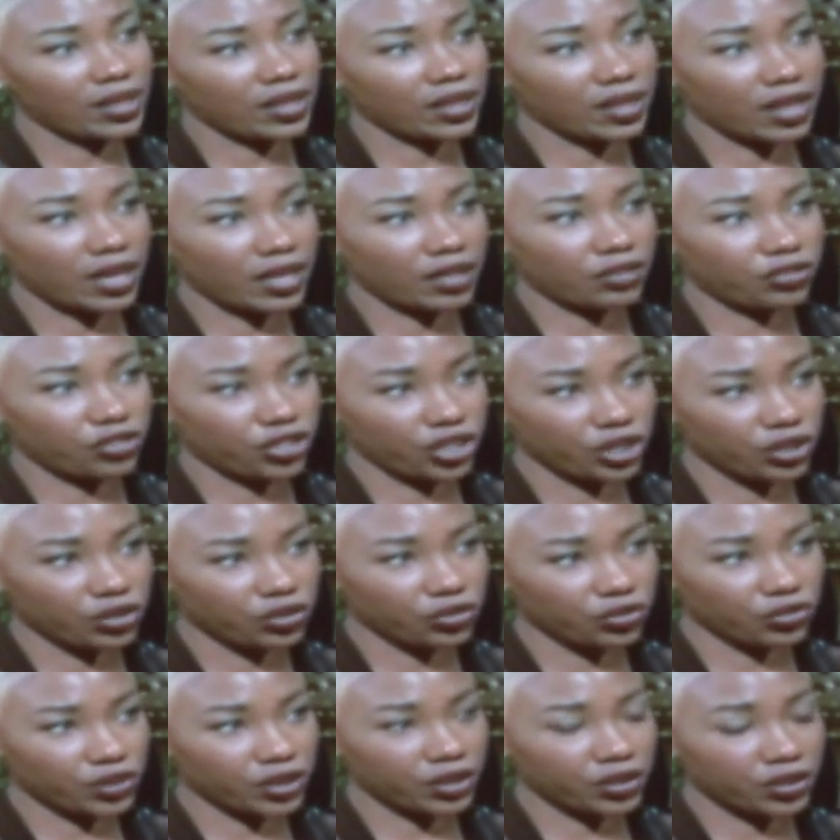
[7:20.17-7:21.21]
a lot of
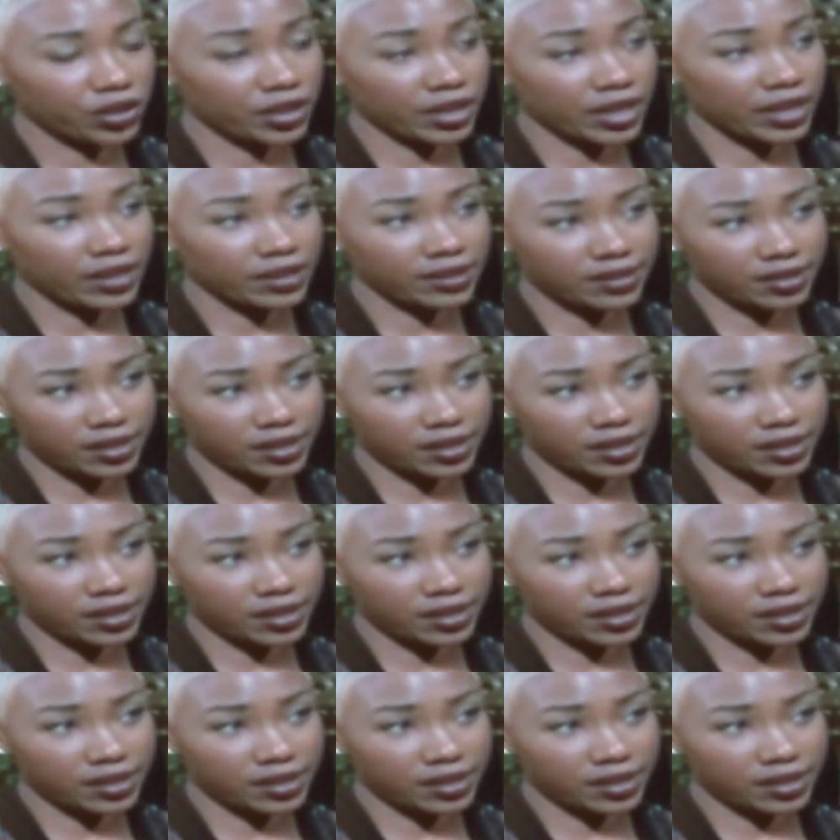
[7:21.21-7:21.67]
children or a lot of